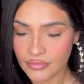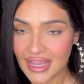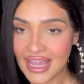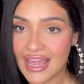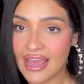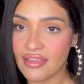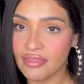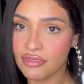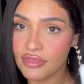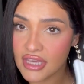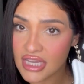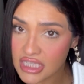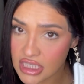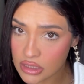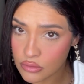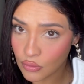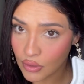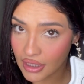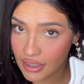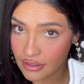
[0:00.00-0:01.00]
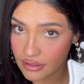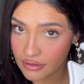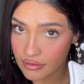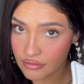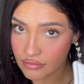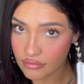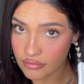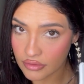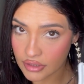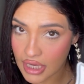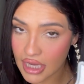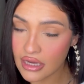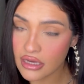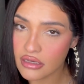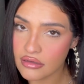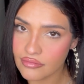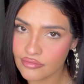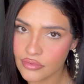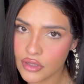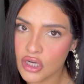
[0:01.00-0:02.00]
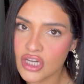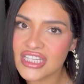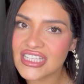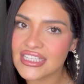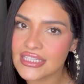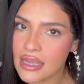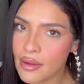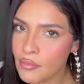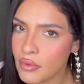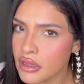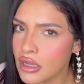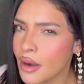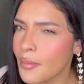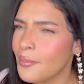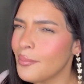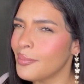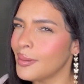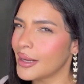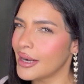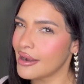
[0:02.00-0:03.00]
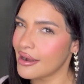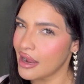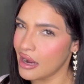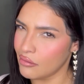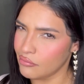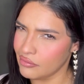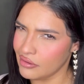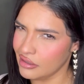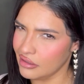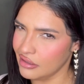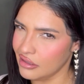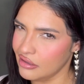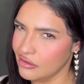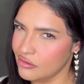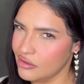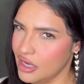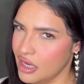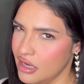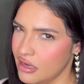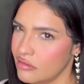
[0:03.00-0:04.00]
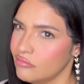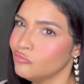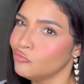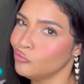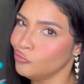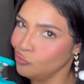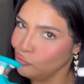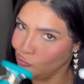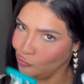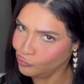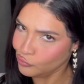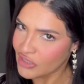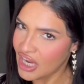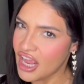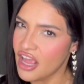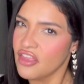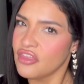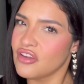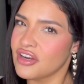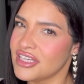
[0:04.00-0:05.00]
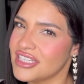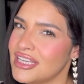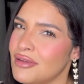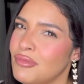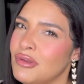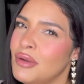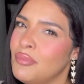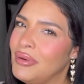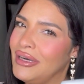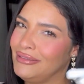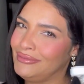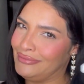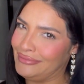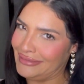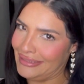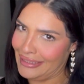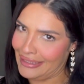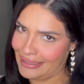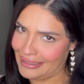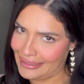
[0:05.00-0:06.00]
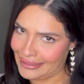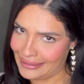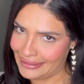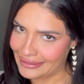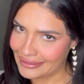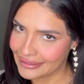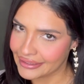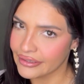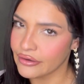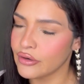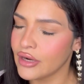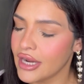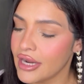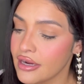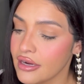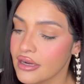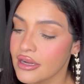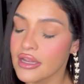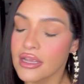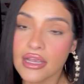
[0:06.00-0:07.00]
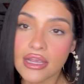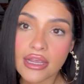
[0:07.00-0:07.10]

and this one, okay, they're similar, but not really, okay? Mm. They're similar, but mm. okay?